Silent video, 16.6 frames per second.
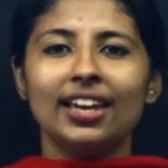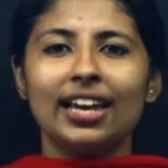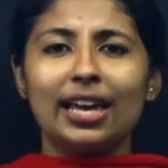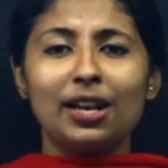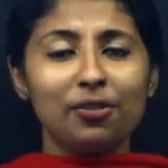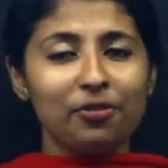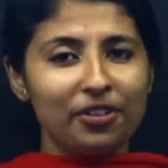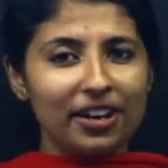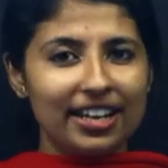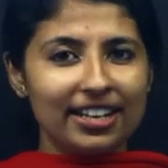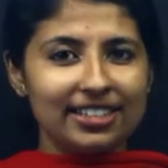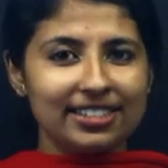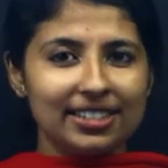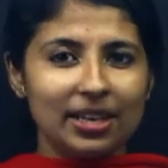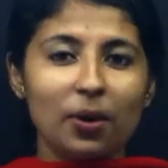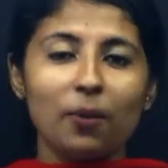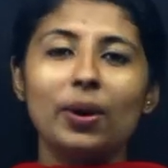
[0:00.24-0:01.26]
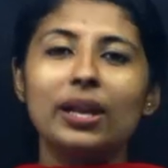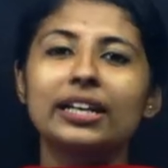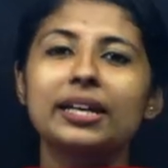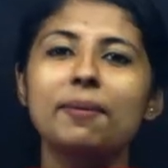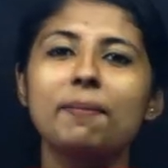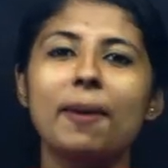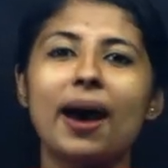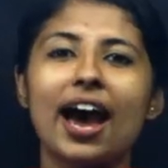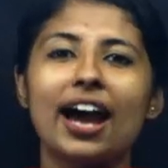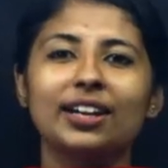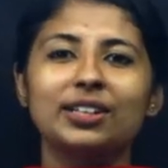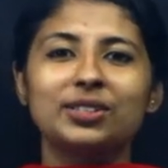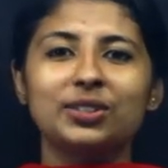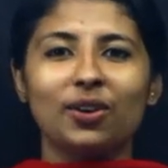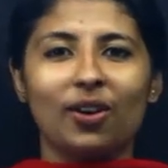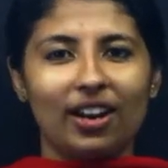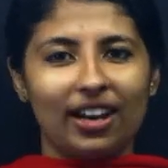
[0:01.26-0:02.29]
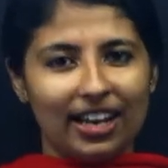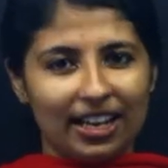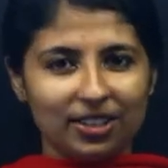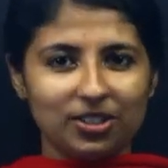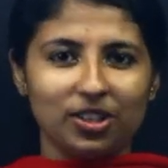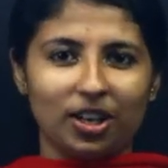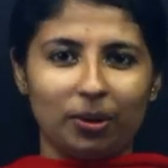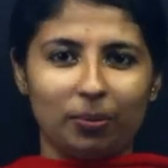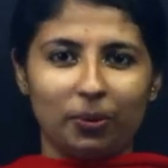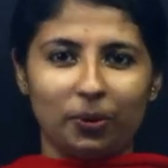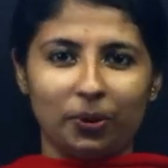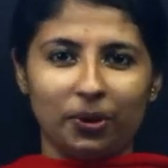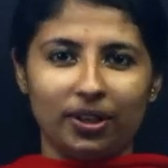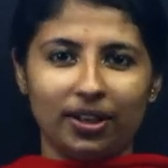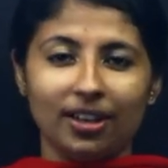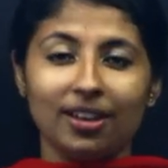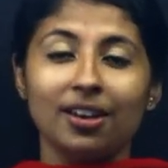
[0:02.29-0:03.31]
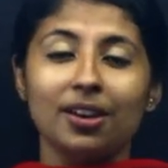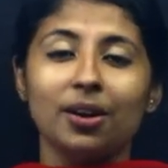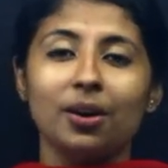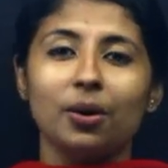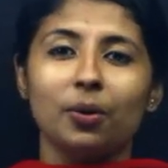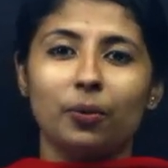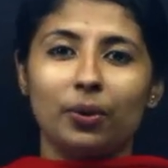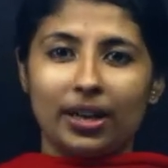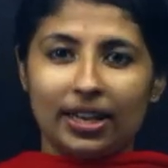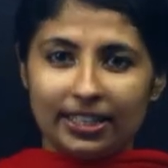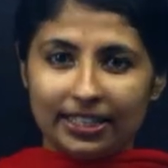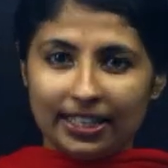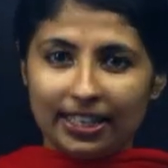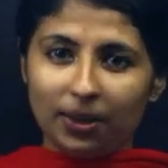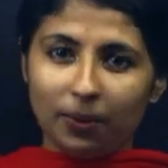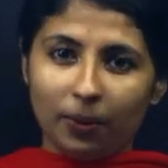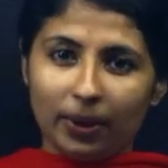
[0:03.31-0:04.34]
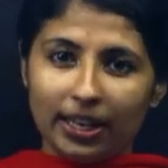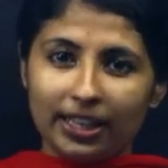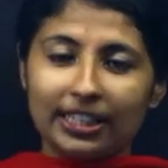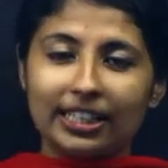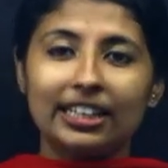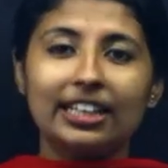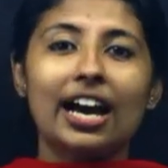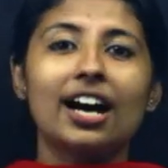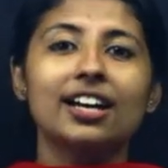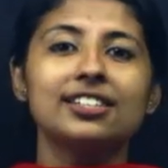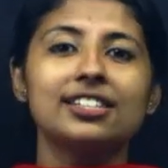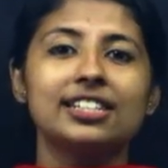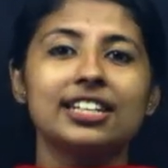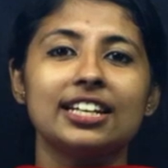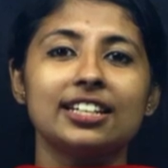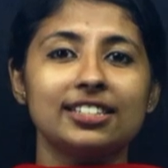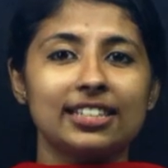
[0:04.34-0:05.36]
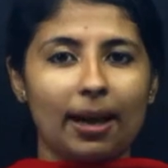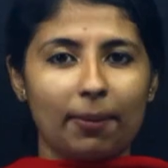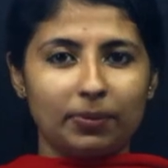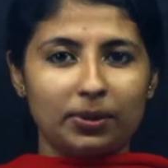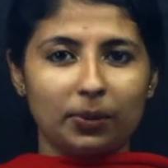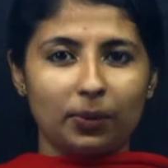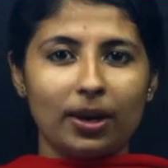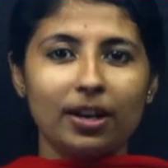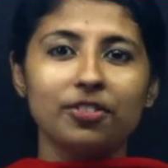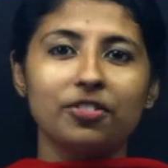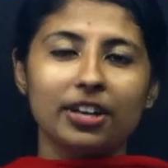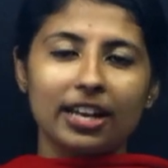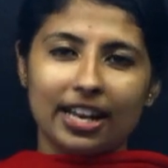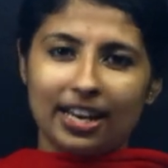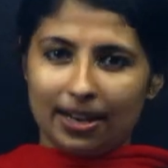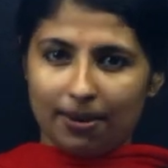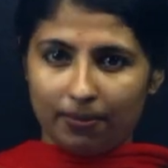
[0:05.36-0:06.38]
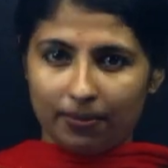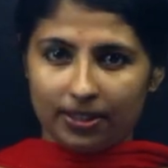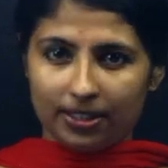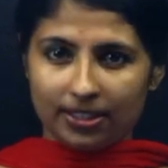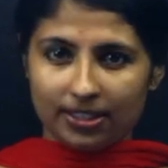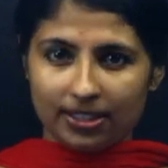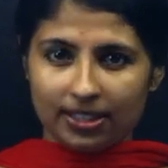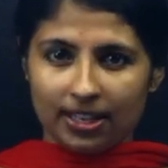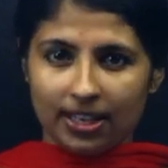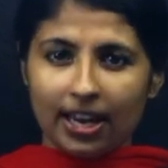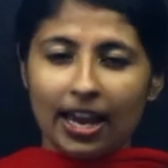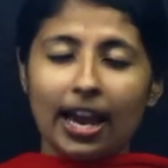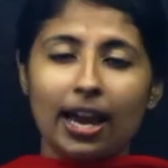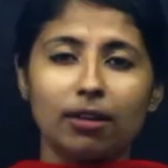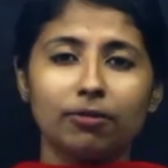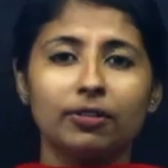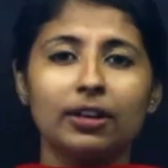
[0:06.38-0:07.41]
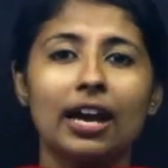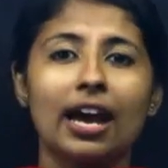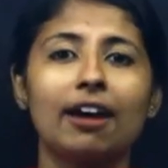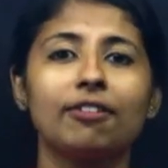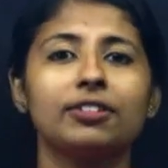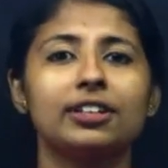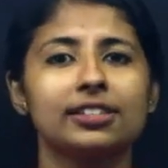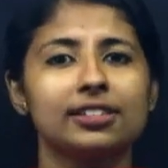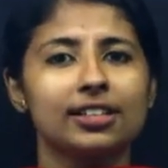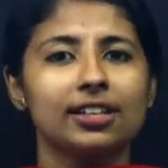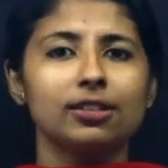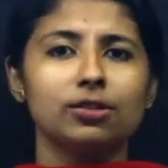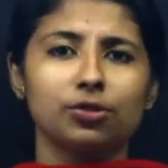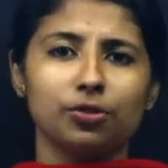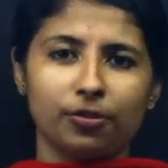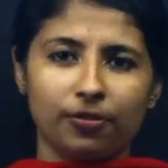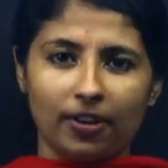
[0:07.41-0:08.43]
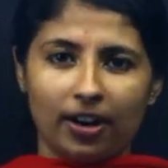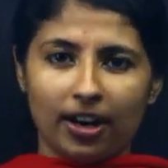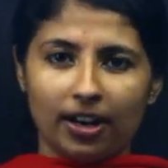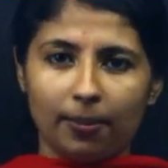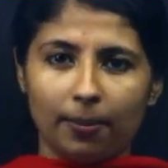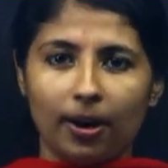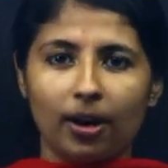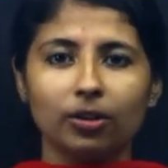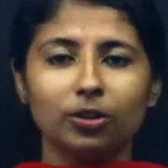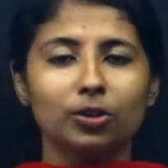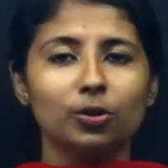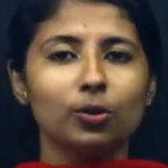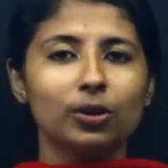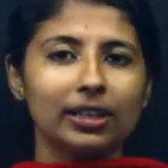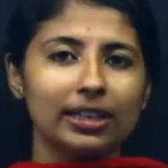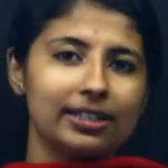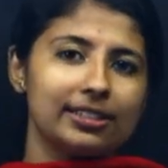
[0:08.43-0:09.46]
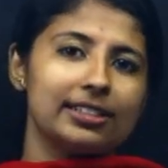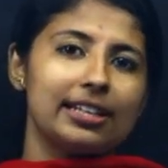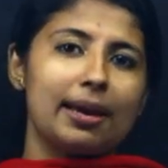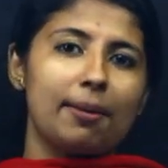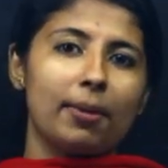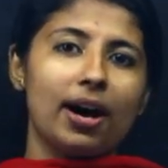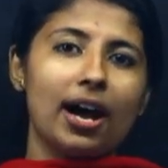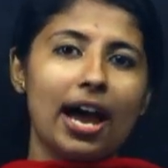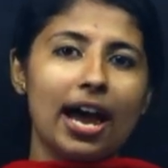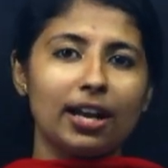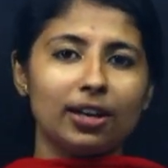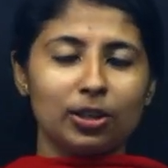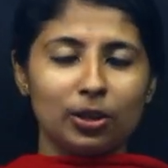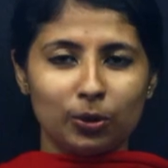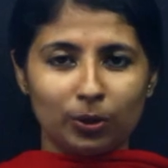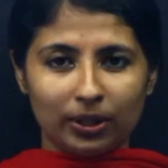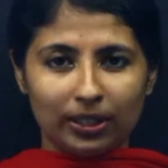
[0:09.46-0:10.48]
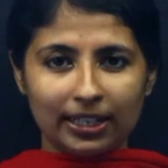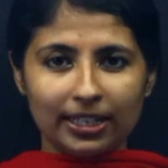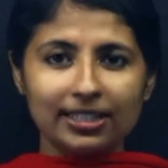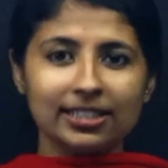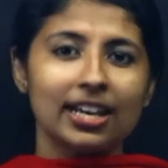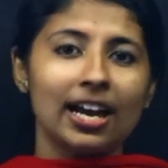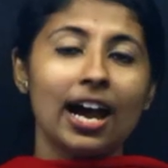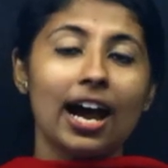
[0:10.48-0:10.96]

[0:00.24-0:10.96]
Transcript: Hello friends, welcome back to Online Chalkboard. We are dealing with class 10 chapter 1 real numbers and we have discussed so far about Euclid's lemma and Euclid's